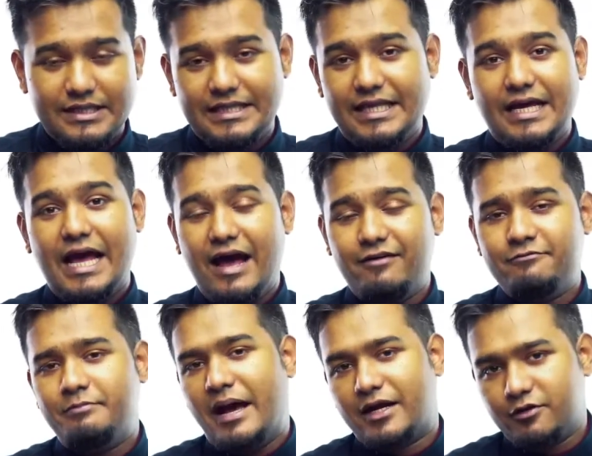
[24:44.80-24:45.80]
they have
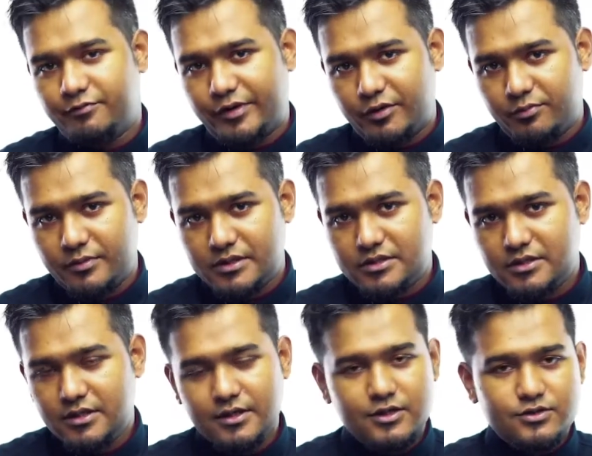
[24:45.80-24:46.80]
backup equipments.
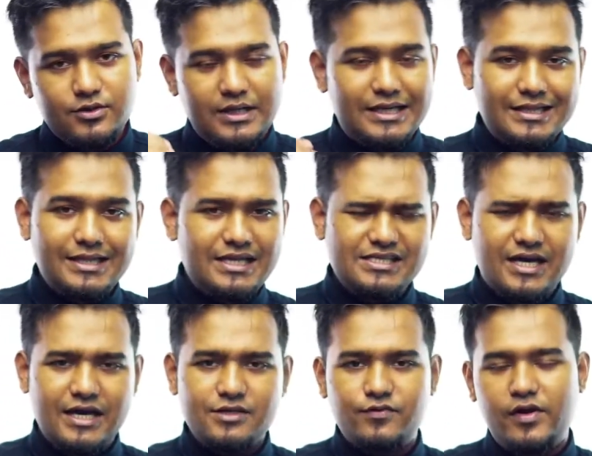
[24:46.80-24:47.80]
So in this
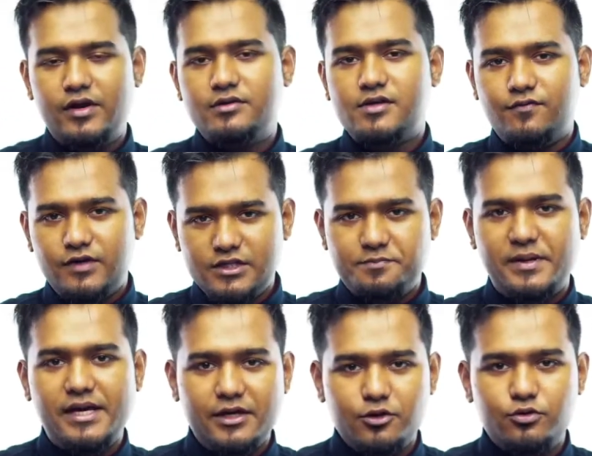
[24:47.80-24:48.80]
case, when someone is
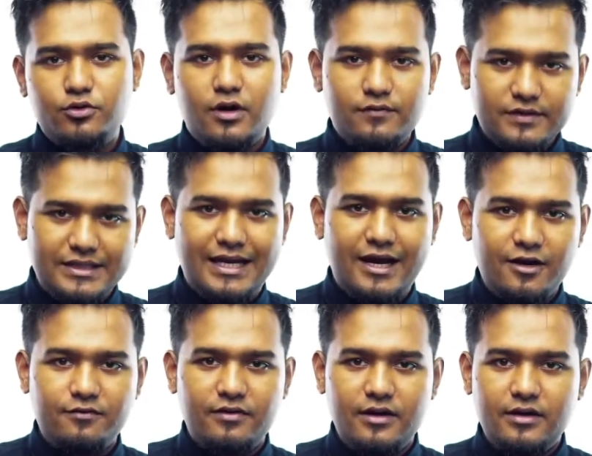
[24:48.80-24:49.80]
paying you to cover their
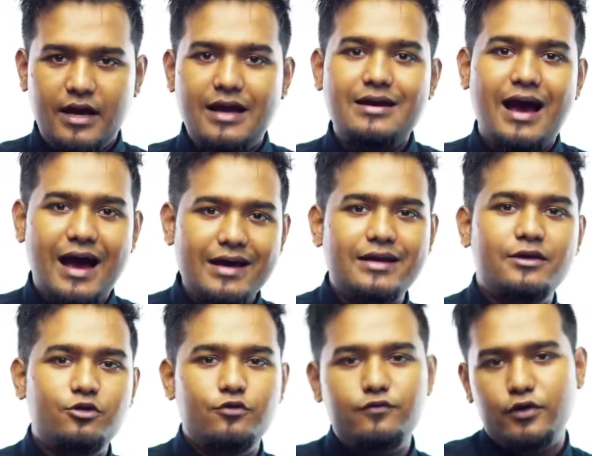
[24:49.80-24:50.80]
event and hiring
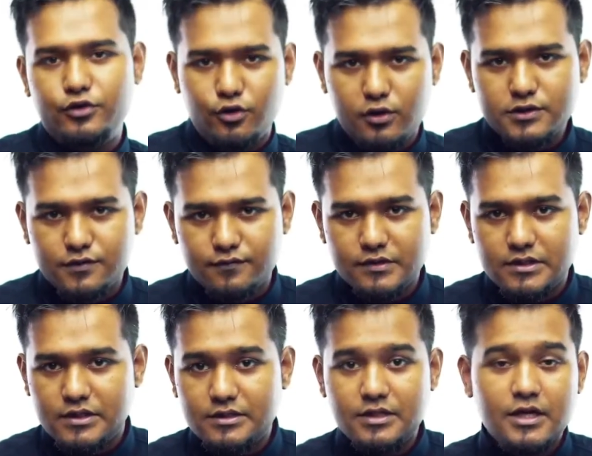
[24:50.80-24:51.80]
you for your
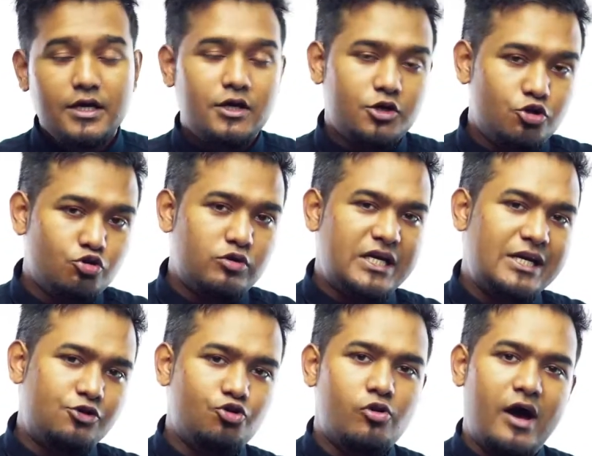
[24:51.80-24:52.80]
services, you
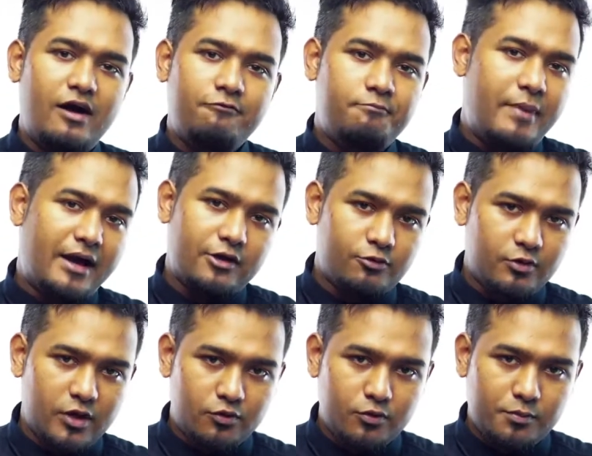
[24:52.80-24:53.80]
need to have backup
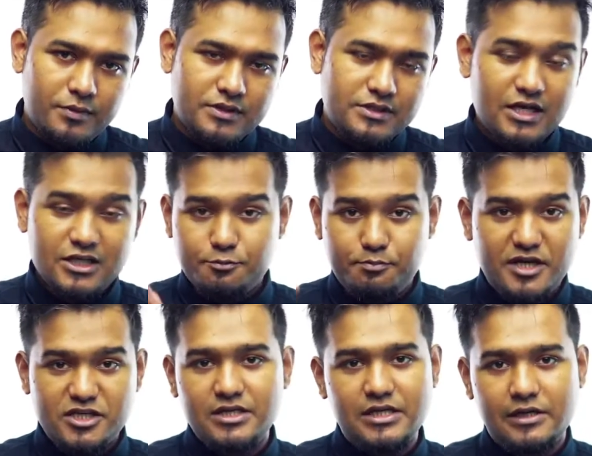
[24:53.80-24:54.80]
equipments, and
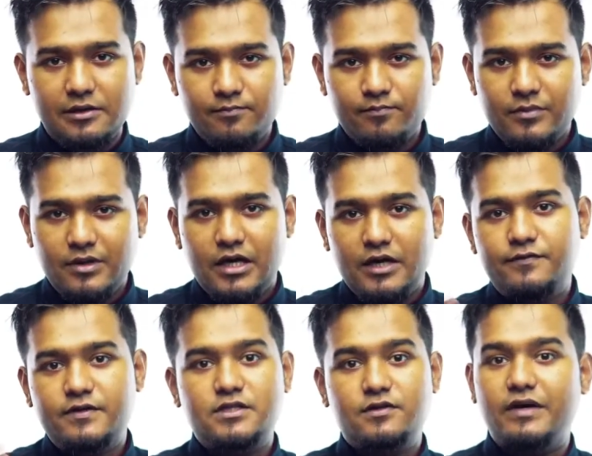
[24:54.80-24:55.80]
especially if
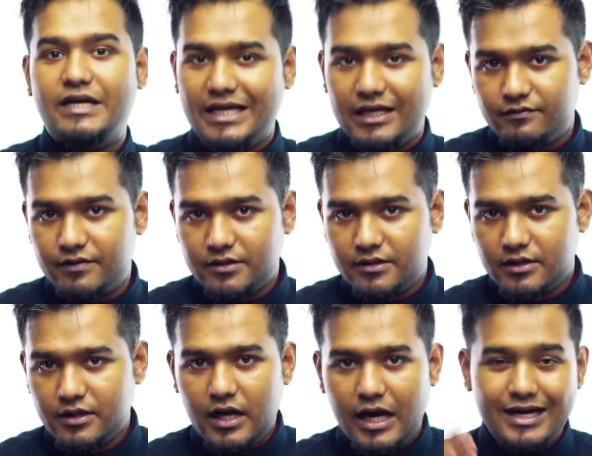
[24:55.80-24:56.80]
it's a wedding event
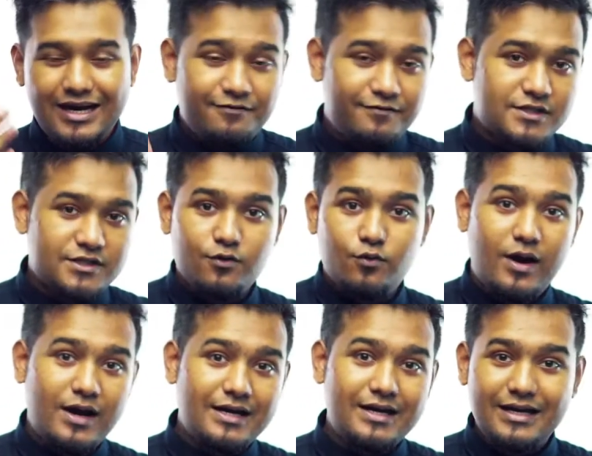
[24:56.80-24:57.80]
and if it's a
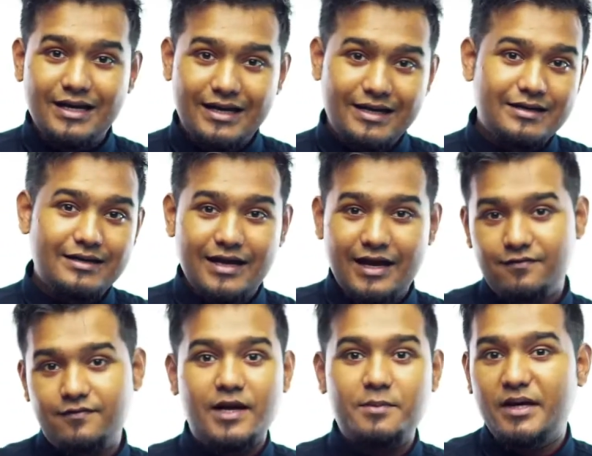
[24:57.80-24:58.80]
one in a
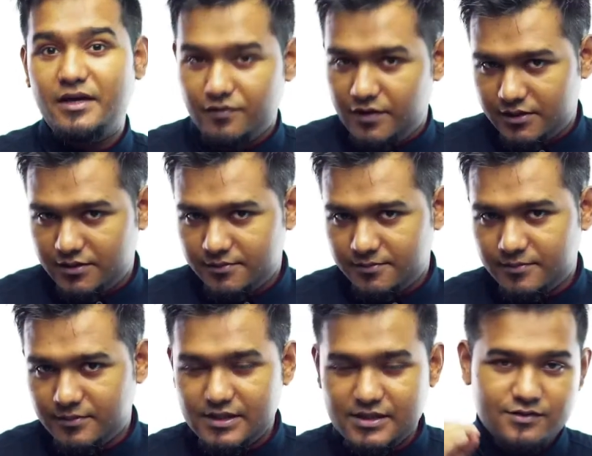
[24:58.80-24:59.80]
lifetime event.
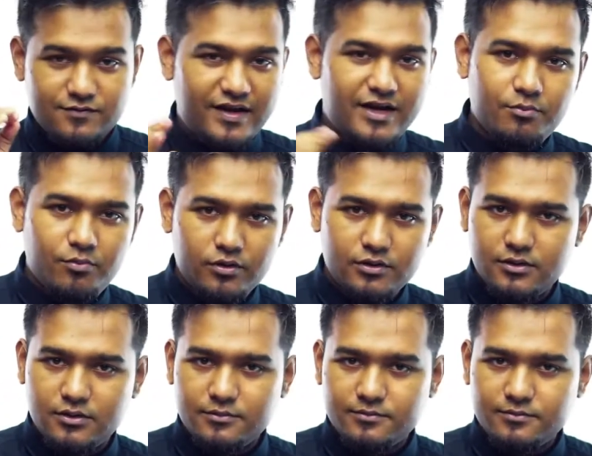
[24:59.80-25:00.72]
This is very important